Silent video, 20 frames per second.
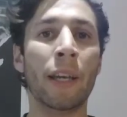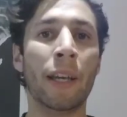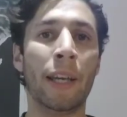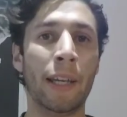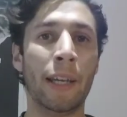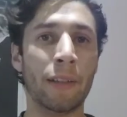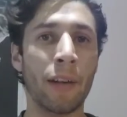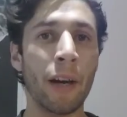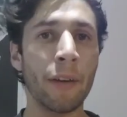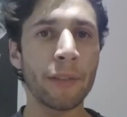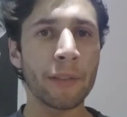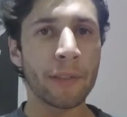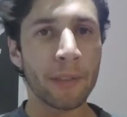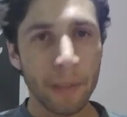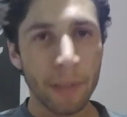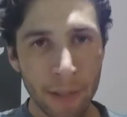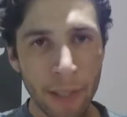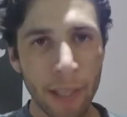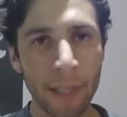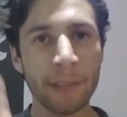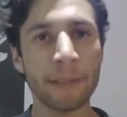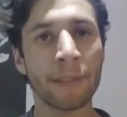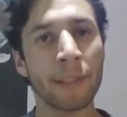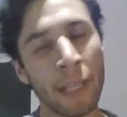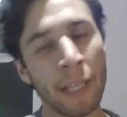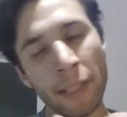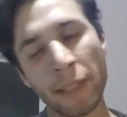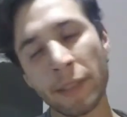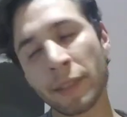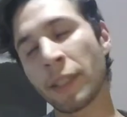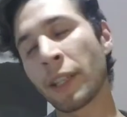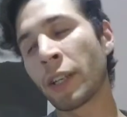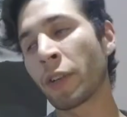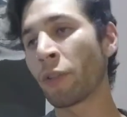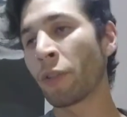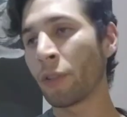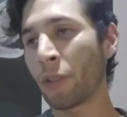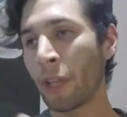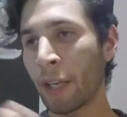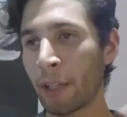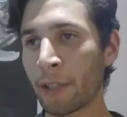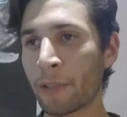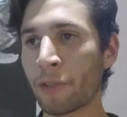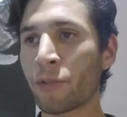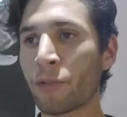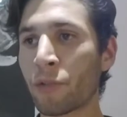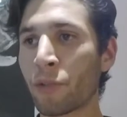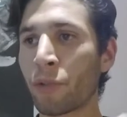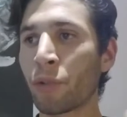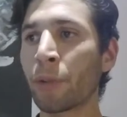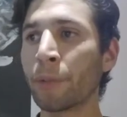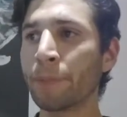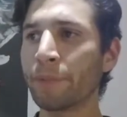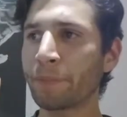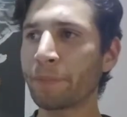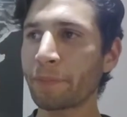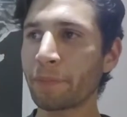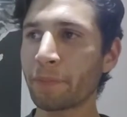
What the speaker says: And obviously, yes, that is literal, that is true.